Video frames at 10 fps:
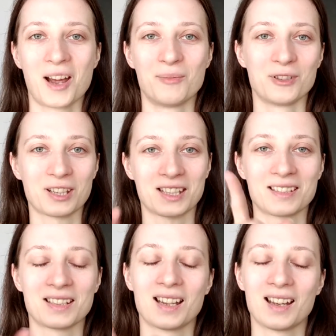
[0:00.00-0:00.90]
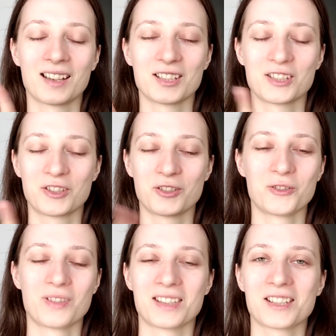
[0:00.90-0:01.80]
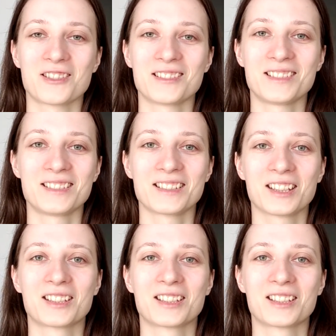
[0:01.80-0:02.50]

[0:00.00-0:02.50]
I'm looking to this corner.